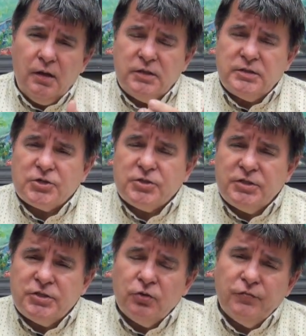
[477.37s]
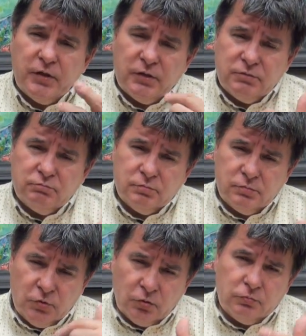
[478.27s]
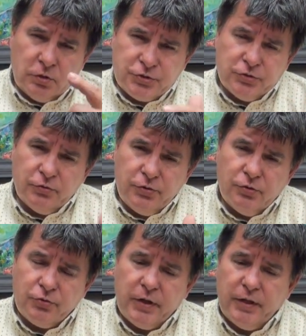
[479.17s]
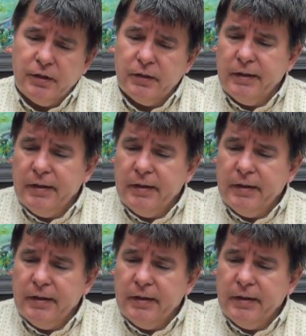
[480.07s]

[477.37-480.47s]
is actually Soviet, not Russian or Ukrainian.